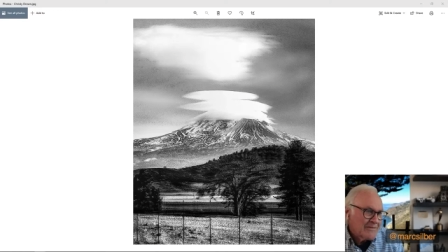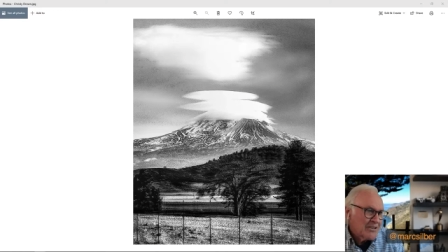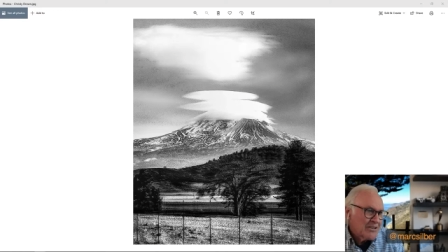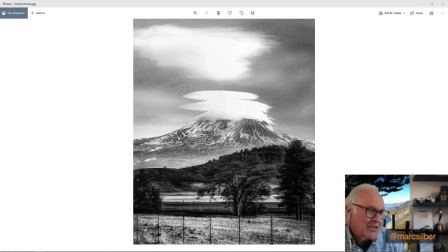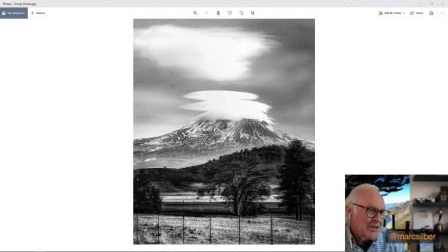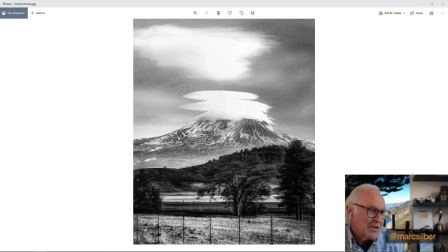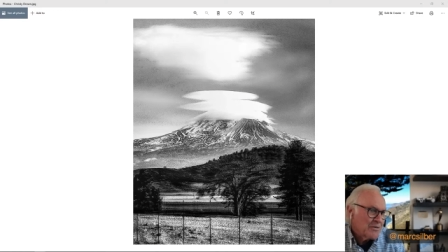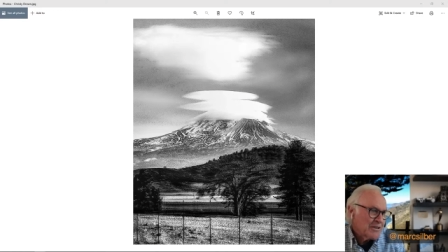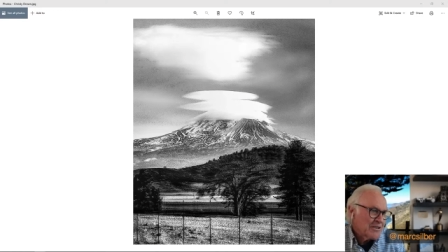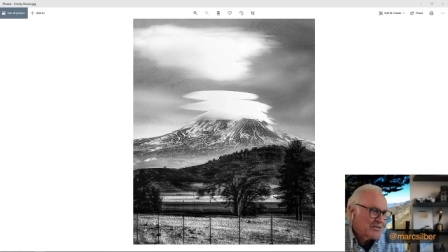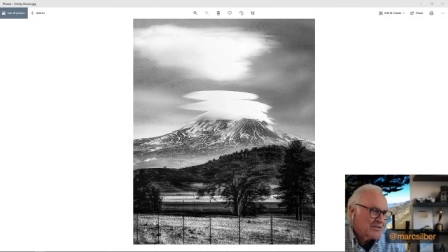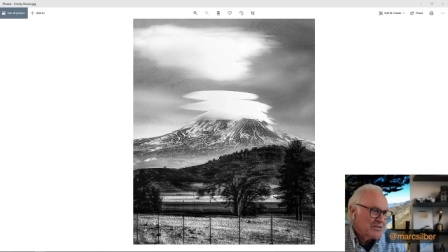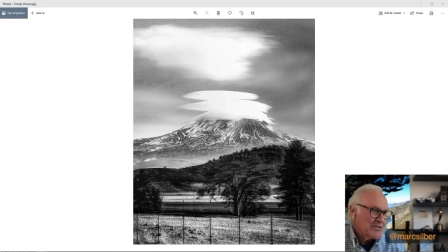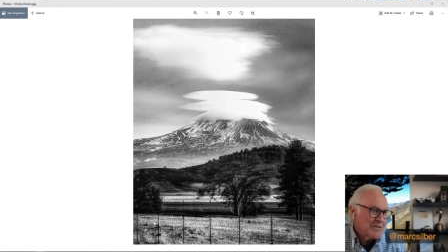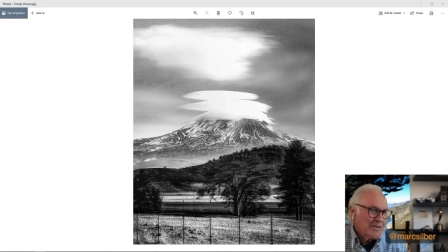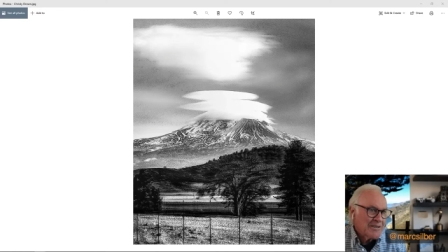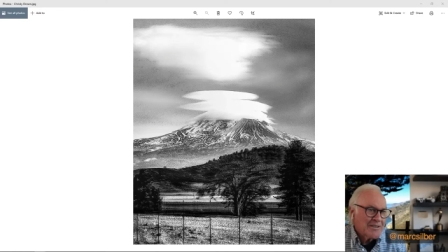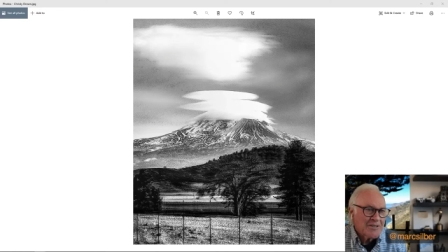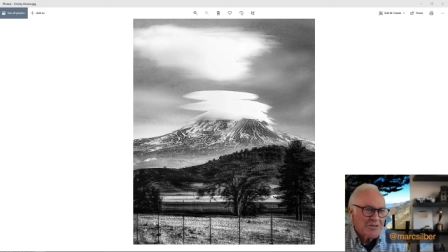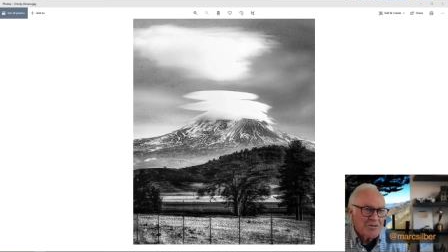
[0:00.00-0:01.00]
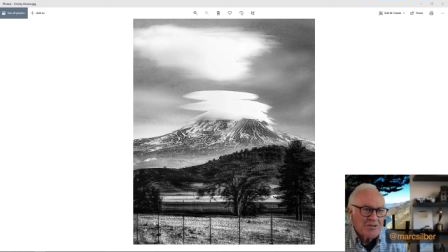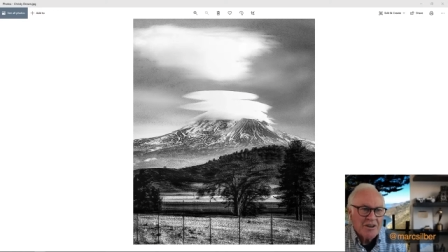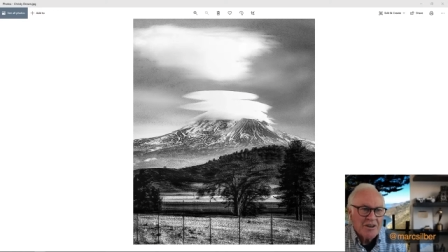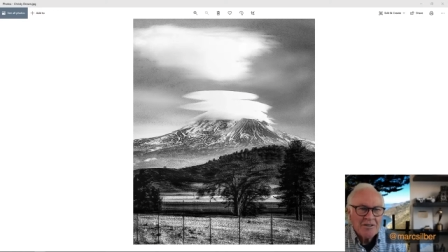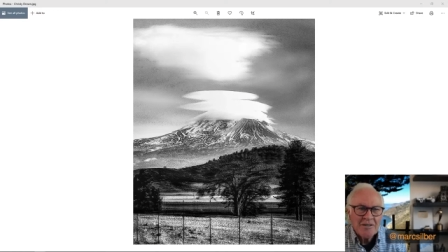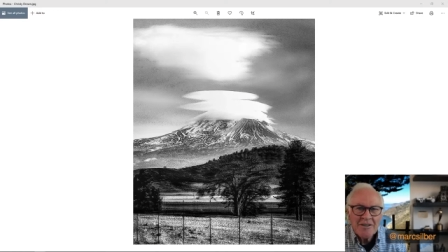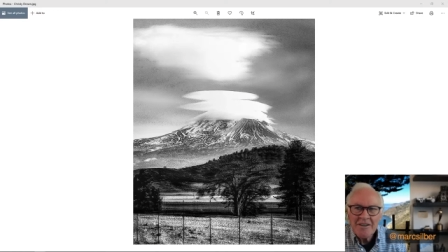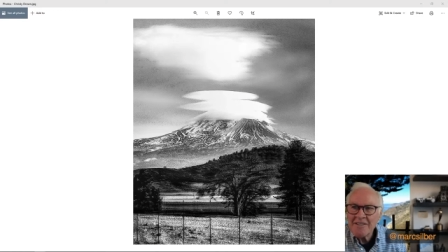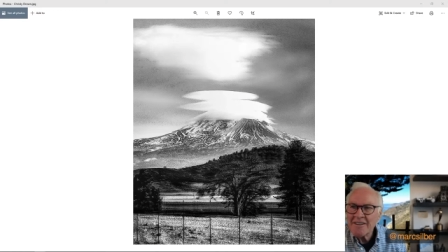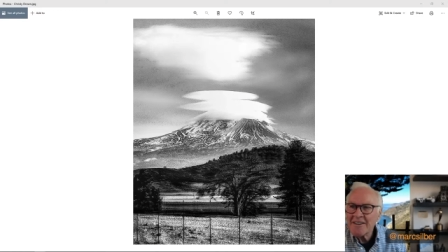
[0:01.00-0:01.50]
You know, we should do a little
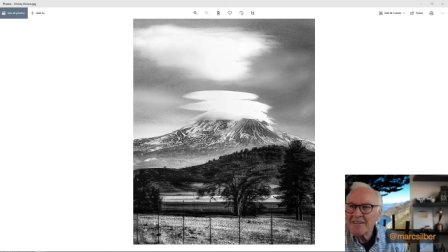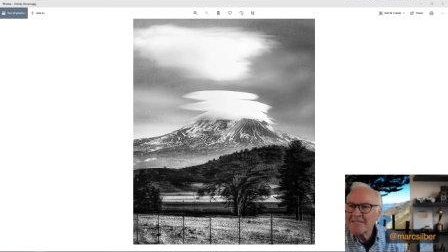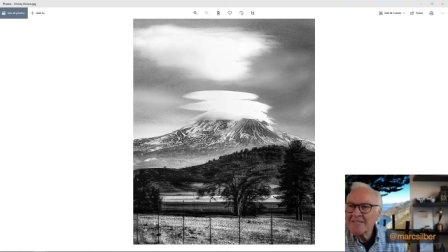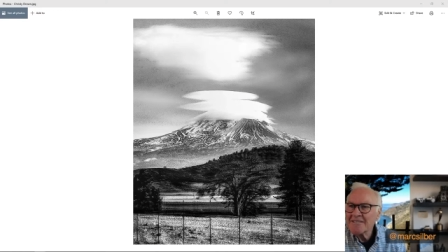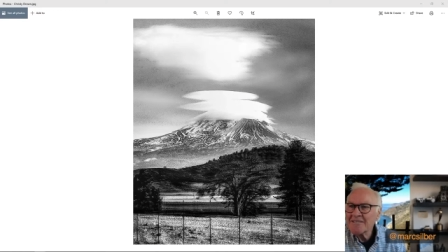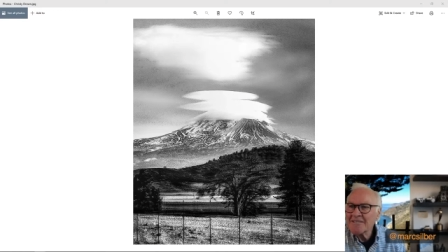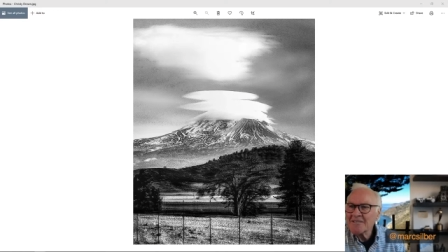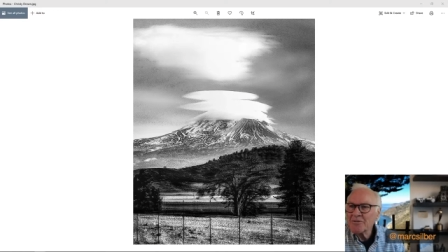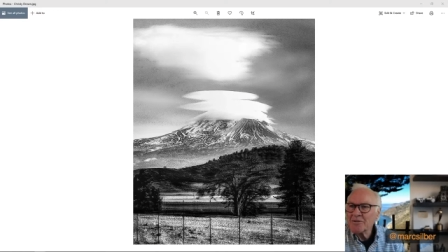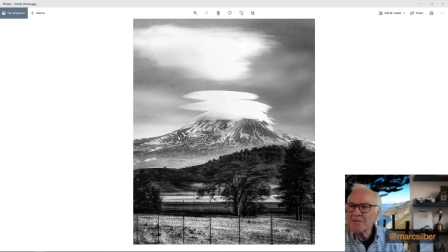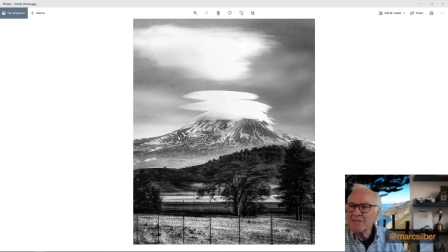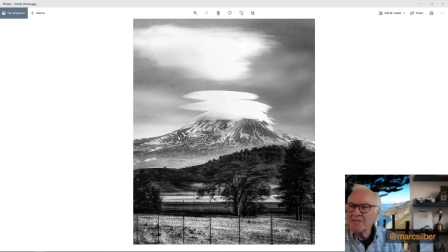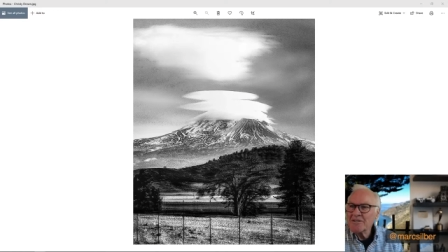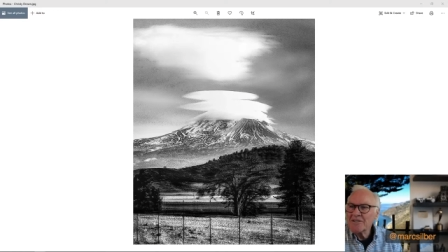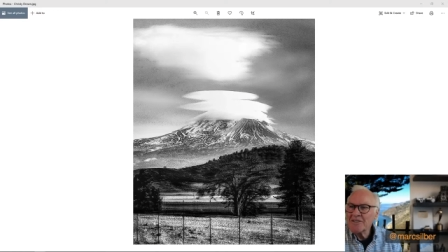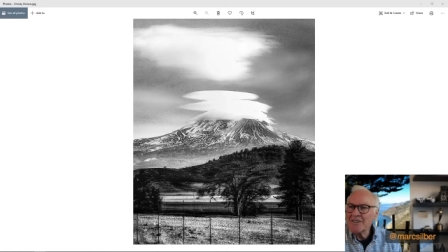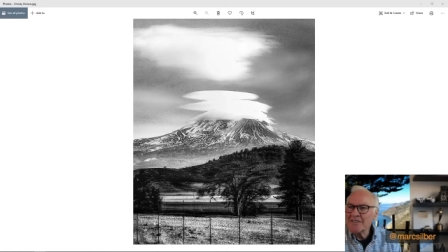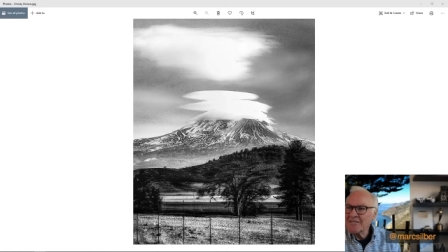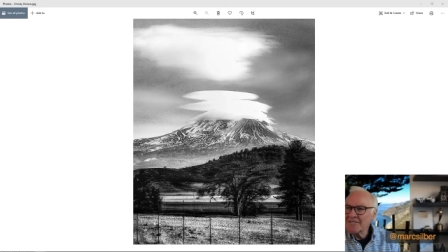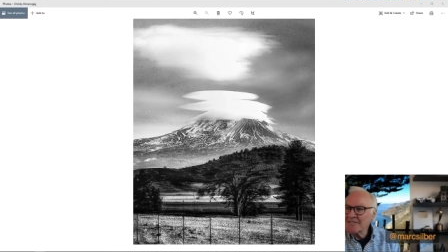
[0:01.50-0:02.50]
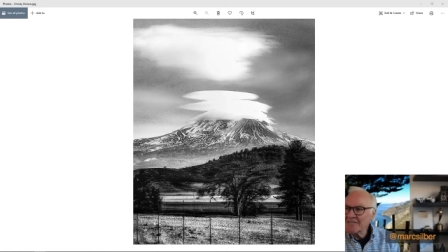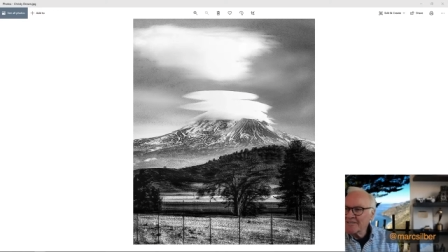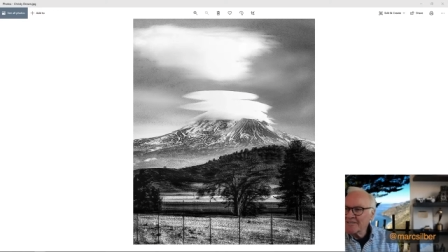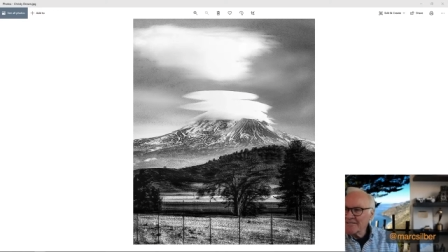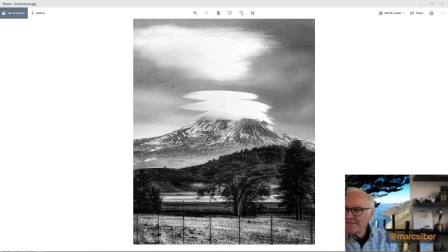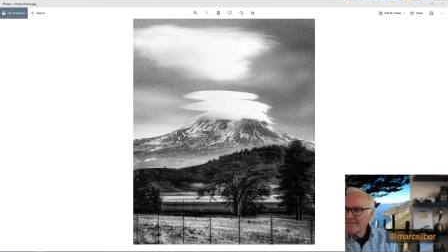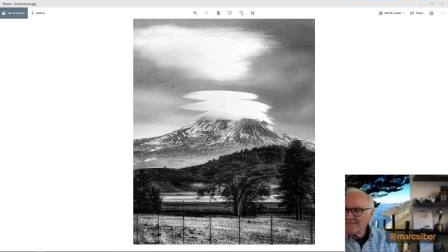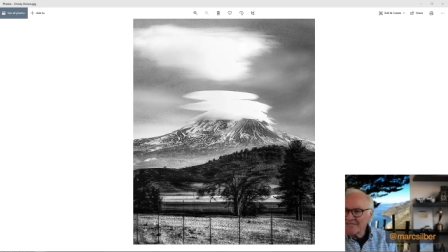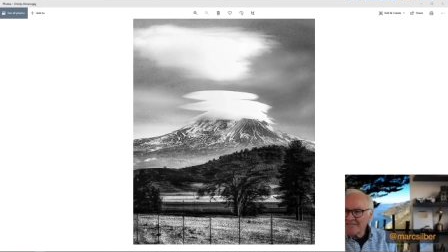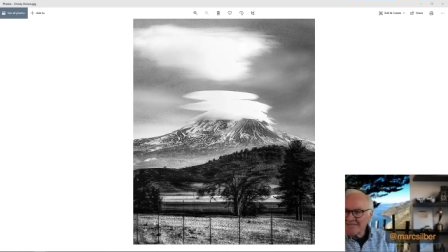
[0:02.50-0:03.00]
show on that. It wouldn't hurt. I was
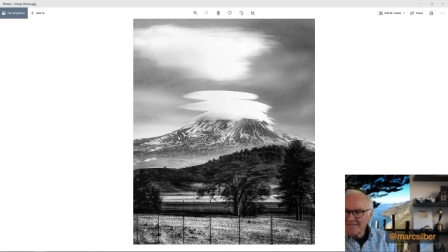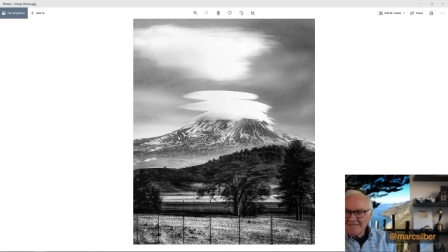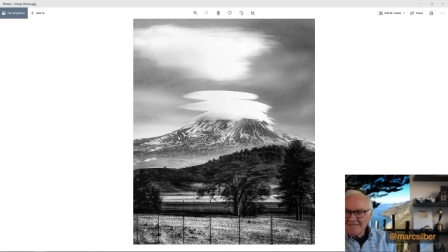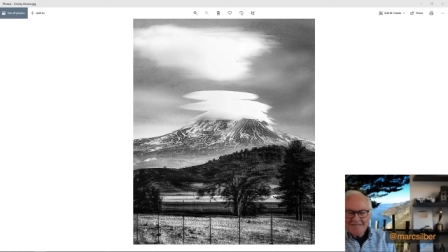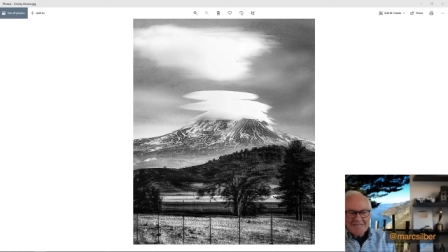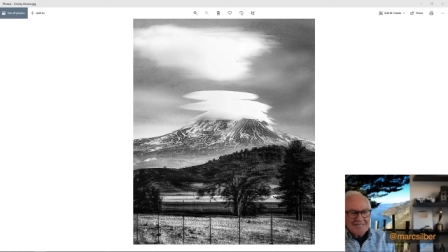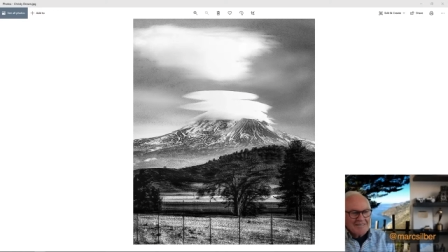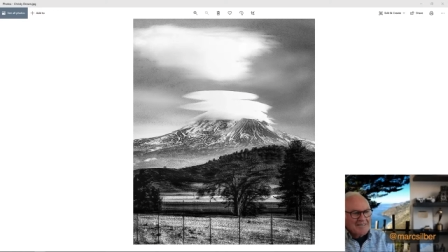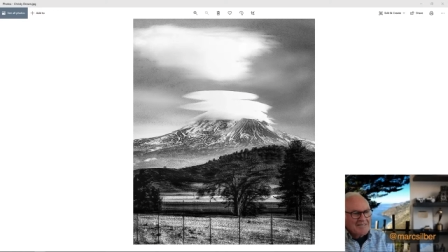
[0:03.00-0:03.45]
just thinking the yeah.